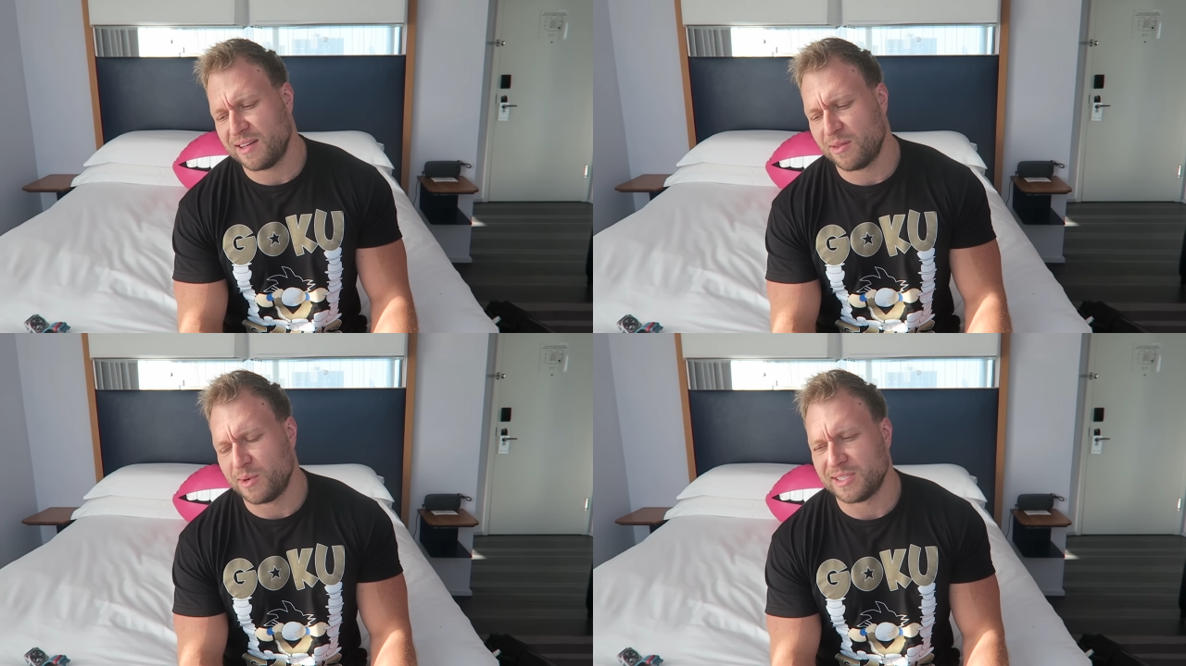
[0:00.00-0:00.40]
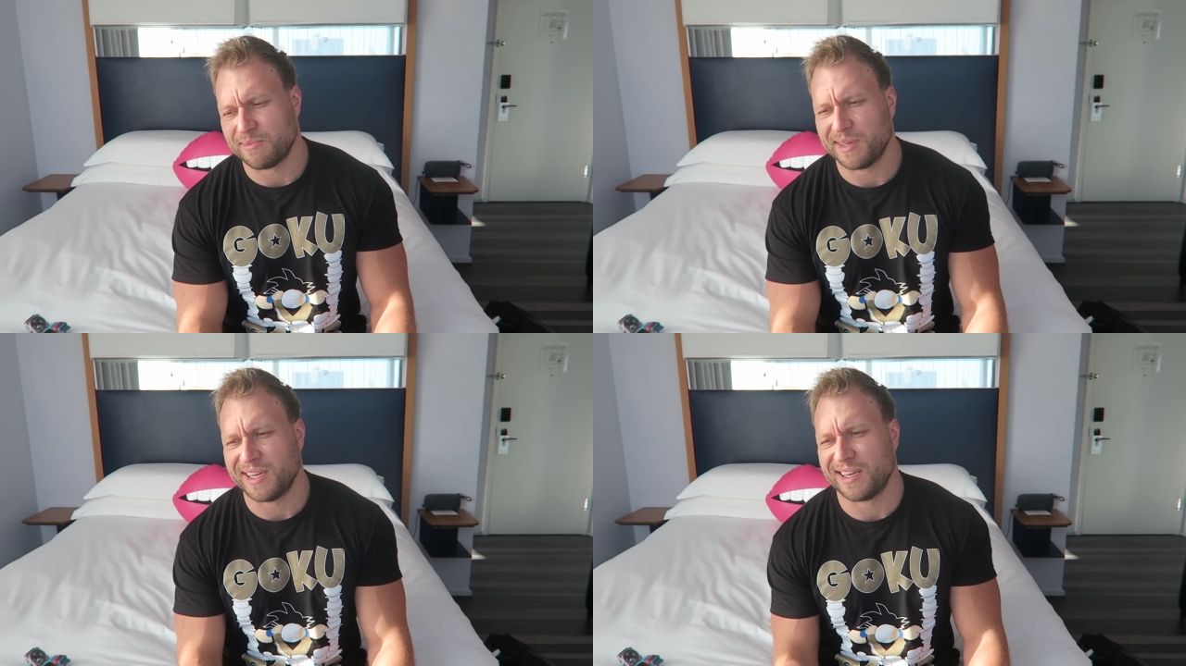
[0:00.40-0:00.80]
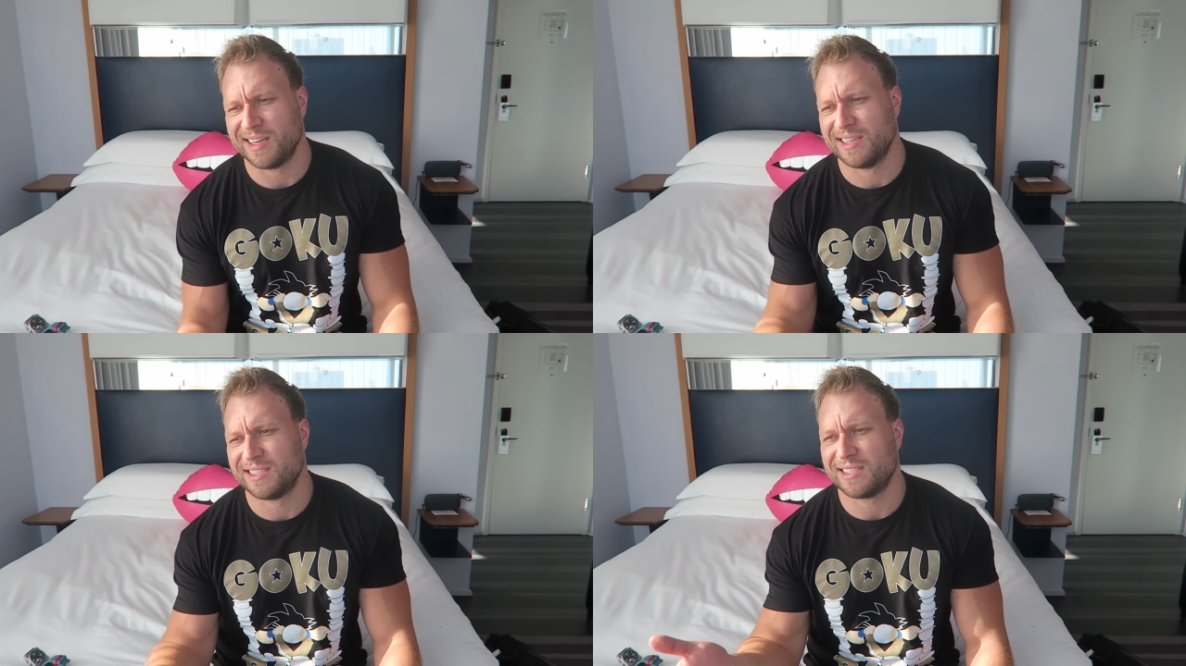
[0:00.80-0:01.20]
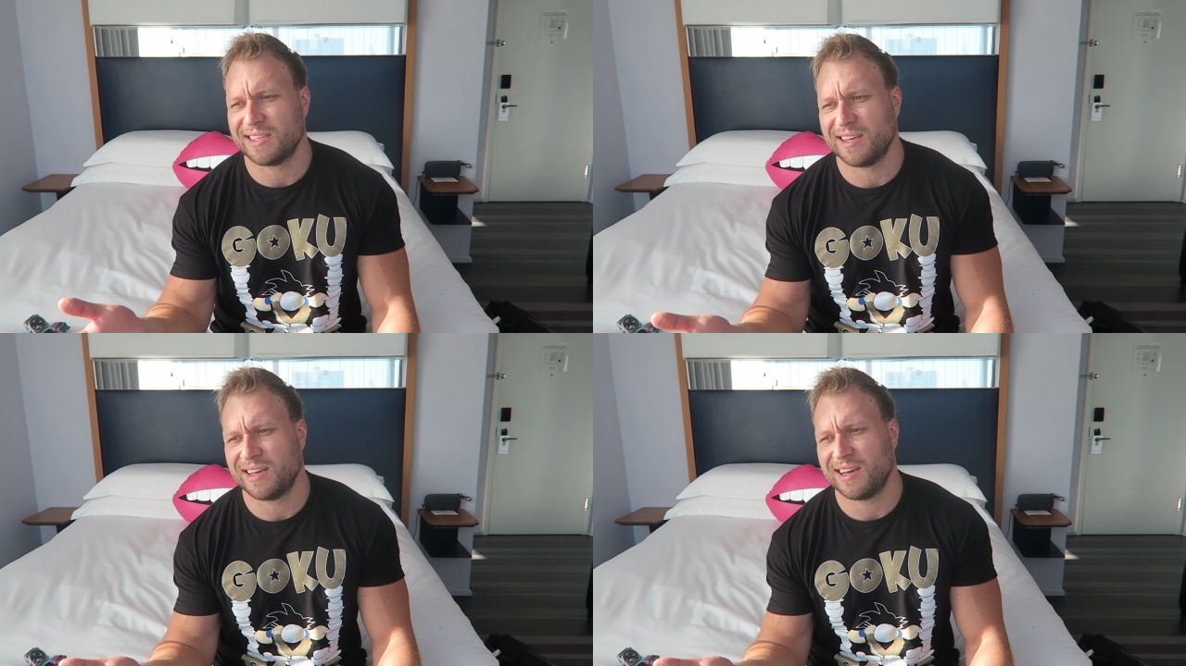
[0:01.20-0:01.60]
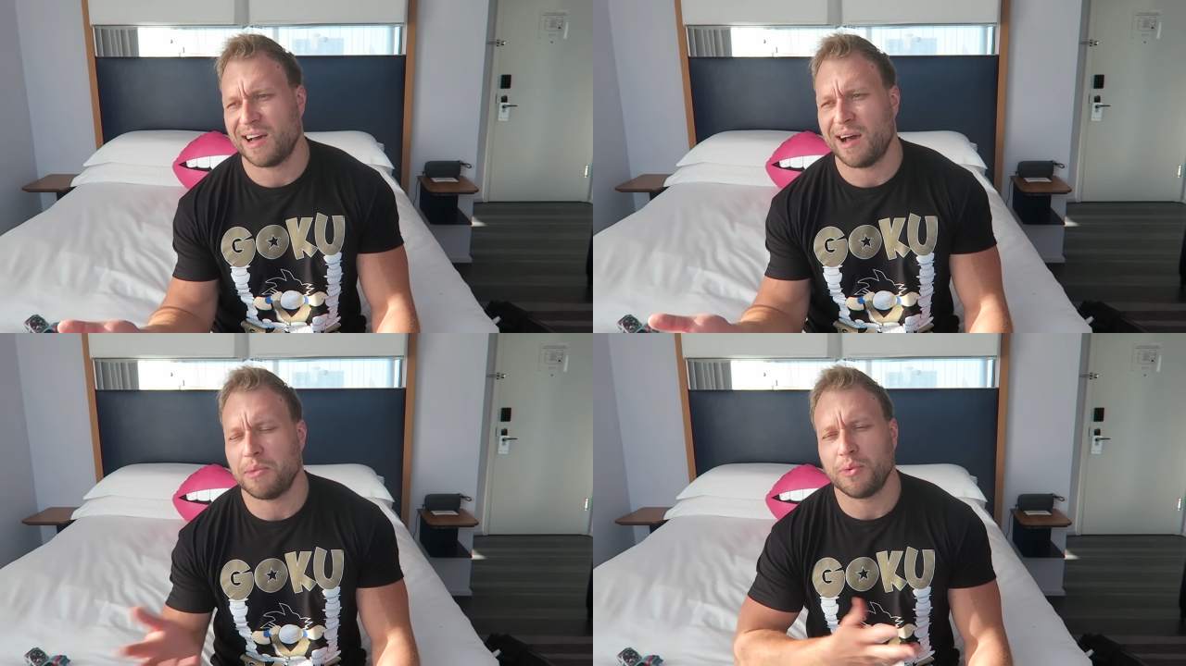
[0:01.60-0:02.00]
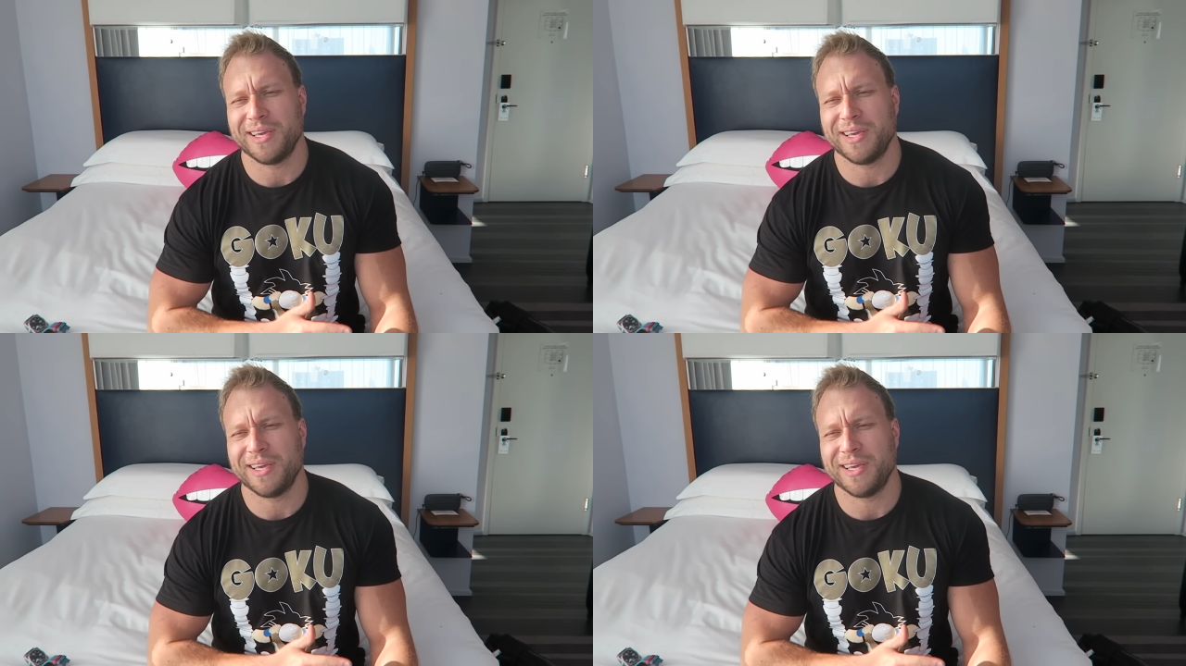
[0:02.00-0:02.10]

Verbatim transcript: the reason being is I'm a